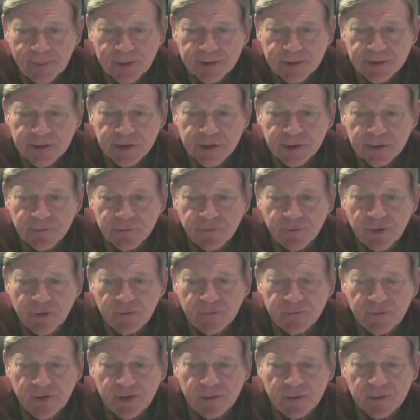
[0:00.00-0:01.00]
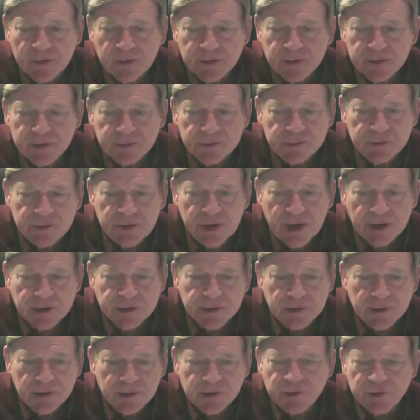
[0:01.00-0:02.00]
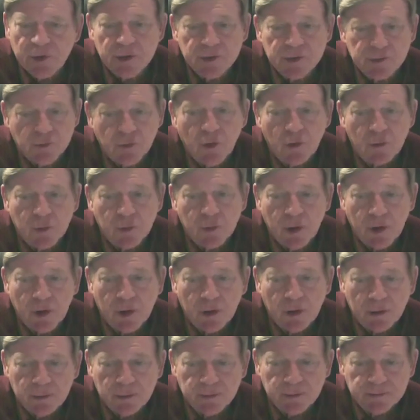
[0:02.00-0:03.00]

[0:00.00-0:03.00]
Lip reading: The famous jazz tune, Jerome Kern.